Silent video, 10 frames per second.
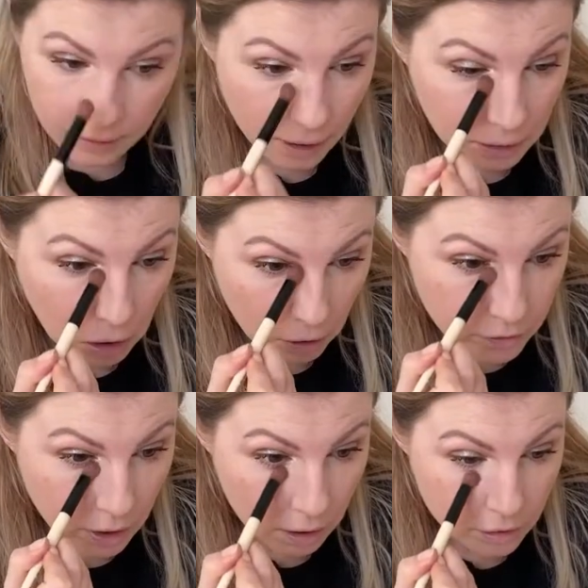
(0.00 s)
a lot of
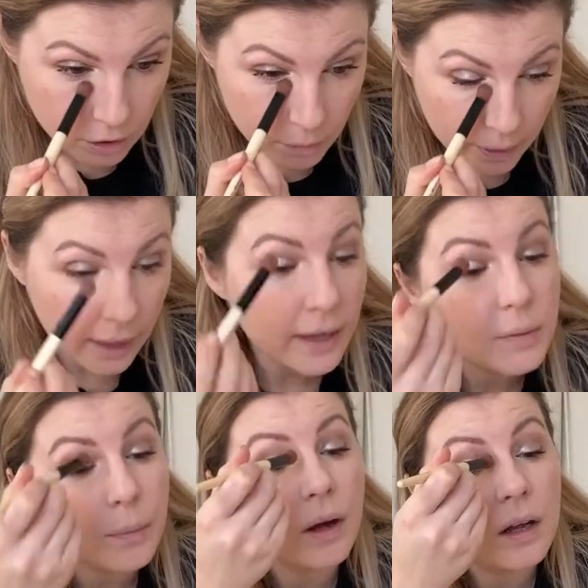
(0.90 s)
darkness under my eyes,
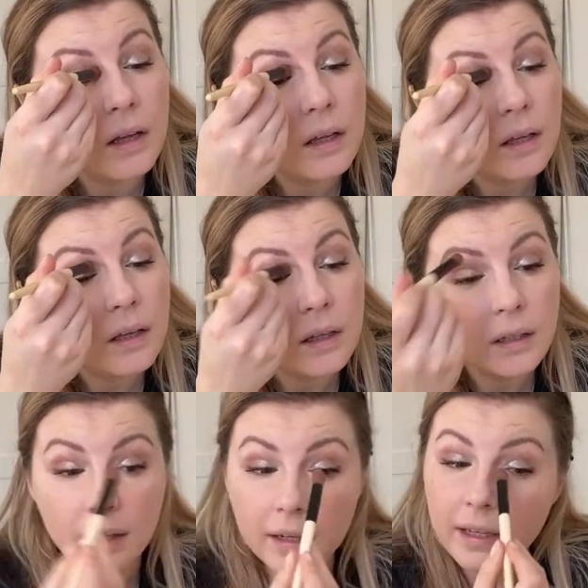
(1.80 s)
but
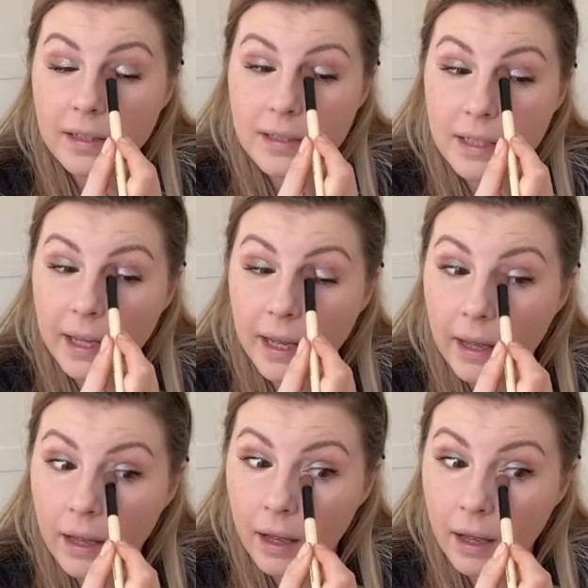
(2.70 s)
you're going to see it